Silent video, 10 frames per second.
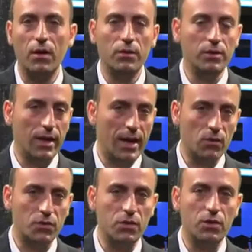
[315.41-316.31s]
the
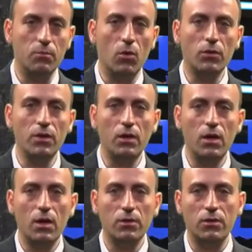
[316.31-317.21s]
NOCT model,
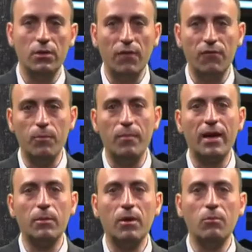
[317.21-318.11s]
the
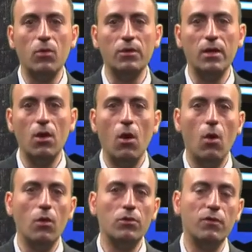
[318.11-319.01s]
Duffy-Beckman model,
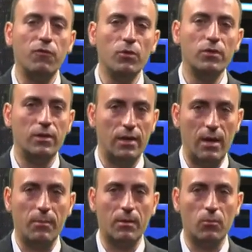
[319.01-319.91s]
or the fluid
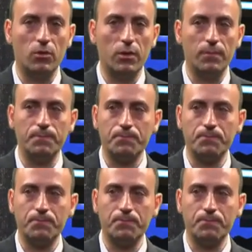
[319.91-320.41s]
dynamic model.